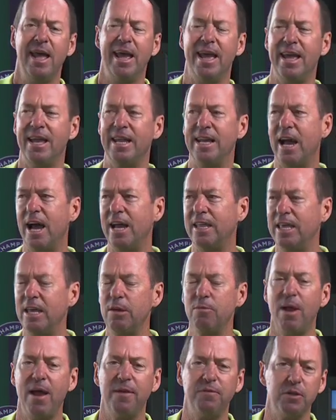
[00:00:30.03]
And I
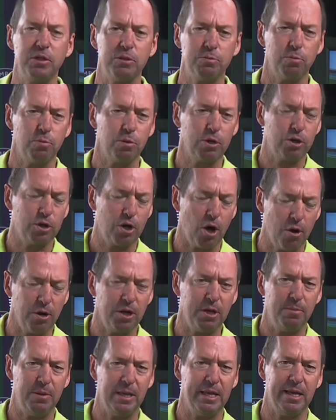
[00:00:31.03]
think Rafa's
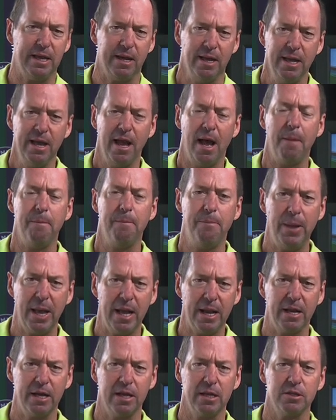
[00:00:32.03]
going to be a, a,
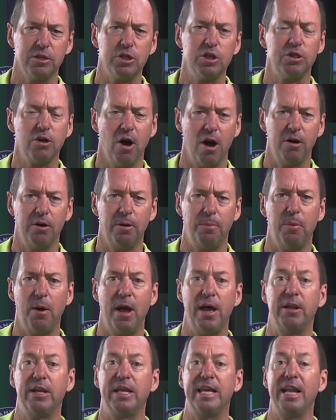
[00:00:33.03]
better style of
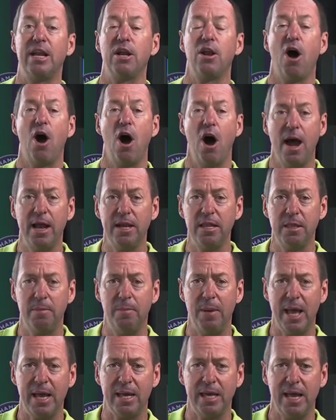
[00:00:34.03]
player to get it high to the
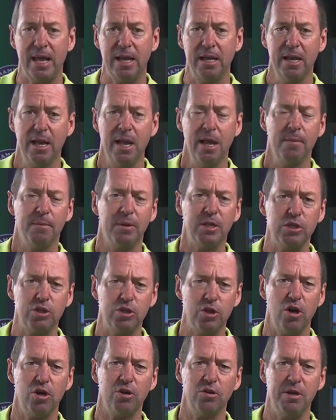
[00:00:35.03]
backhand, but
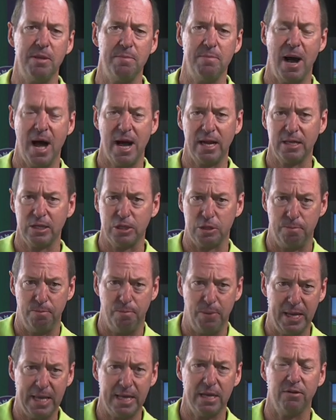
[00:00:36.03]
certainly Marcus,
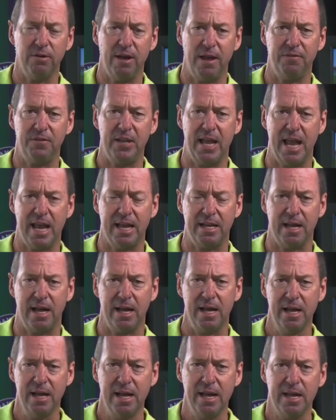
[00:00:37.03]
being a
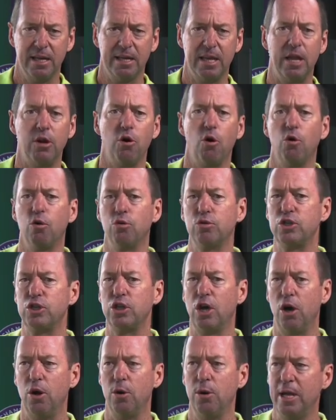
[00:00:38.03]
left-hander, can
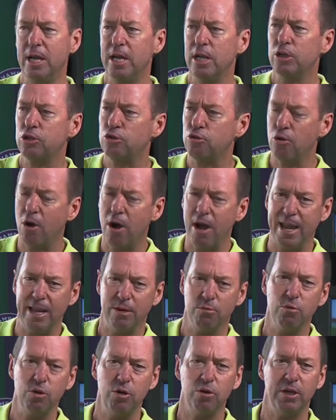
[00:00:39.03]
also try
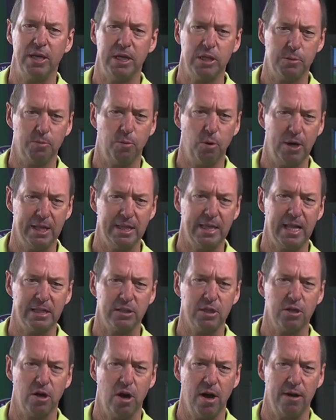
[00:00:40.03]
and really exploit
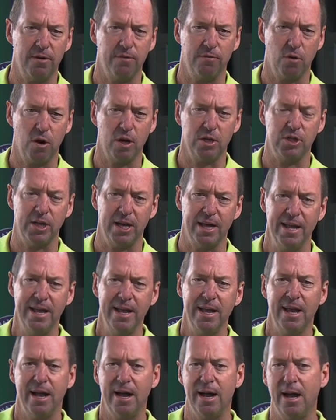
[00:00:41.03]
that side of Roger.
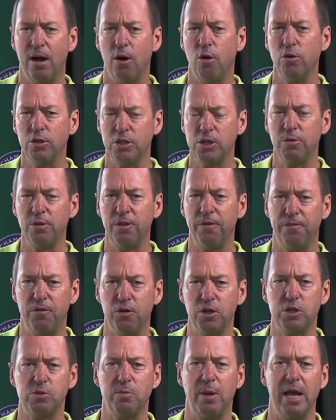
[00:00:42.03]
Uh, also in the
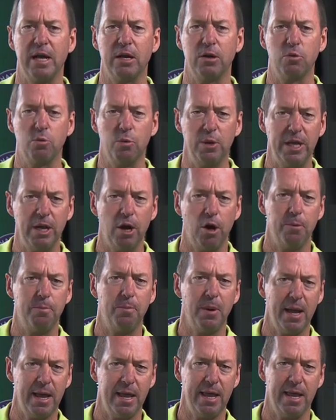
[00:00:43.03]
first round, Guido
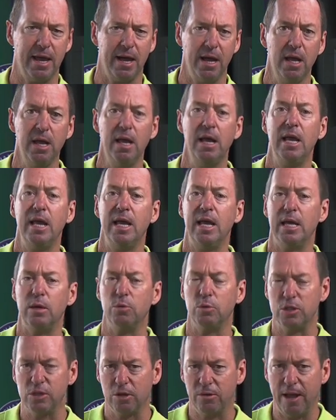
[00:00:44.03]
Pella
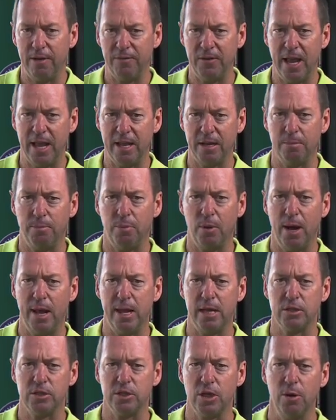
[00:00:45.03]
was a left-handed
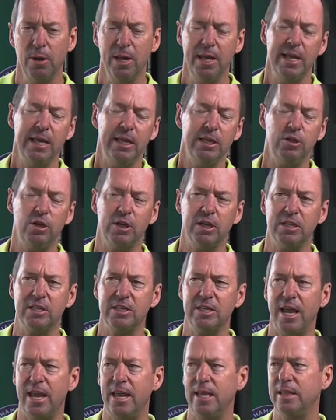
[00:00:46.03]
player, so you could
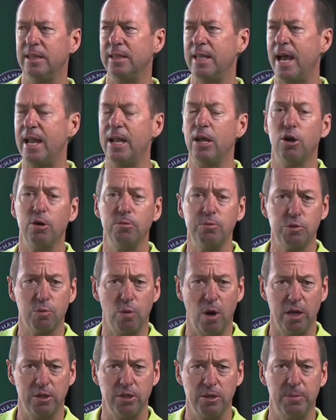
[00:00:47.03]
say that helps
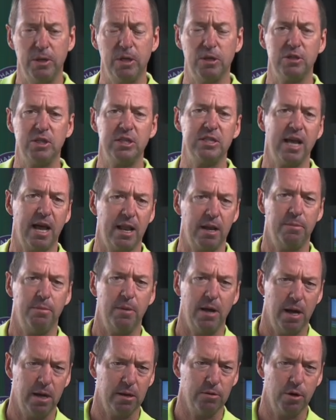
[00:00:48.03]
Roger because he's had a,
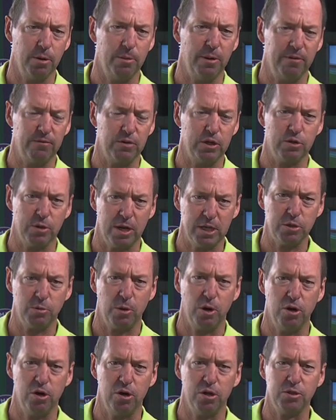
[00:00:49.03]
a little bit of a dress
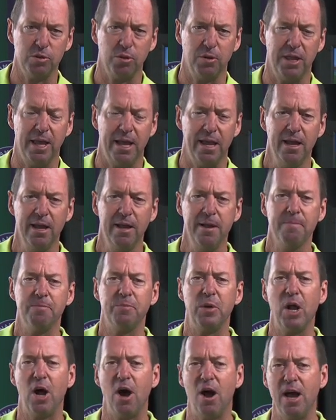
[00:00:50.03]
rehearsal there,
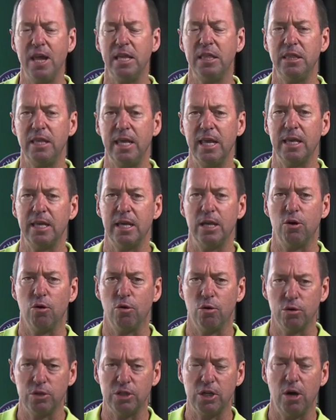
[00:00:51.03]
but I think it
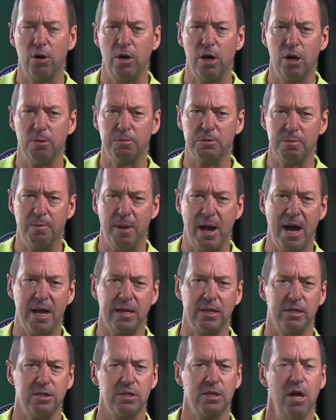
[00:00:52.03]
also helps
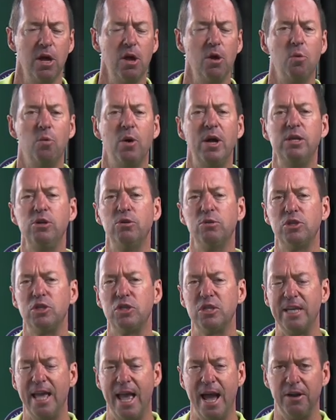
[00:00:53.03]
Marcus. When you're
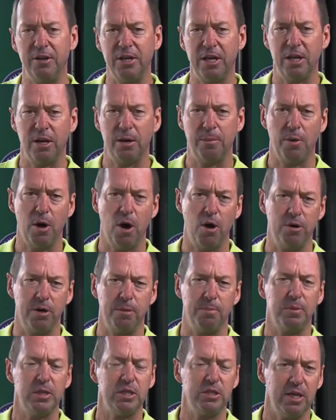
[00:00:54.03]
scouting an
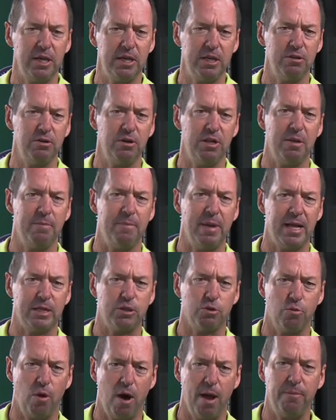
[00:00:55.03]
opponent, particularly the
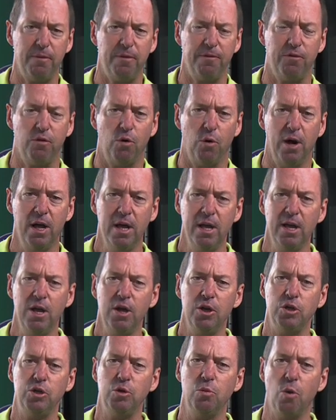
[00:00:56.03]
match right before,
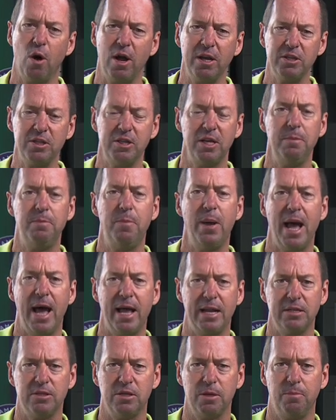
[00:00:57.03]
you want to see
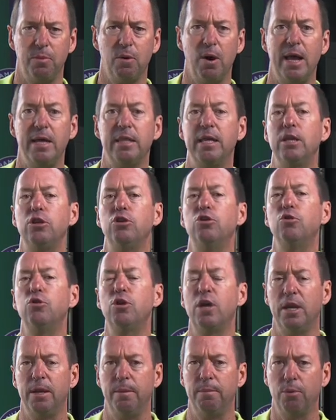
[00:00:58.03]
patterns of play that you
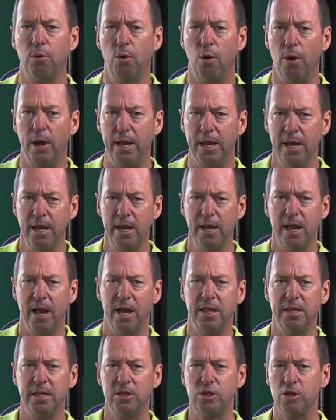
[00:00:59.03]
can employ.
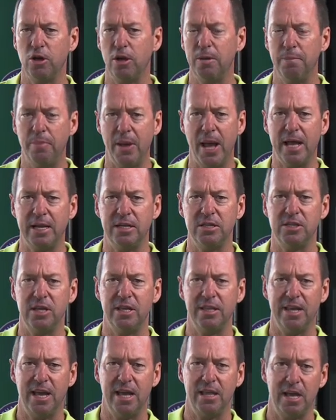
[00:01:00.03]
And there's certain patterns
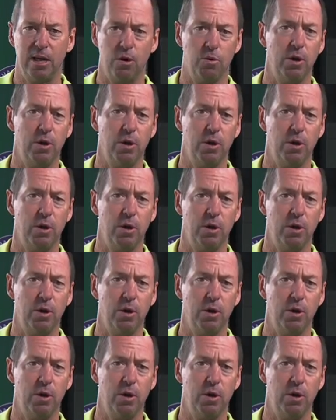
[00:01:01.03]
in there that